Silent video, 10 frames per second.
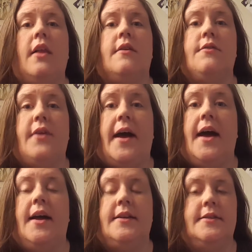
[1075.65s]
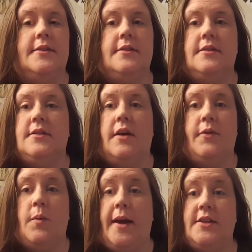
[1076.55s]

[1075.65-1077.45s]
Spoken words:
of that stuff away.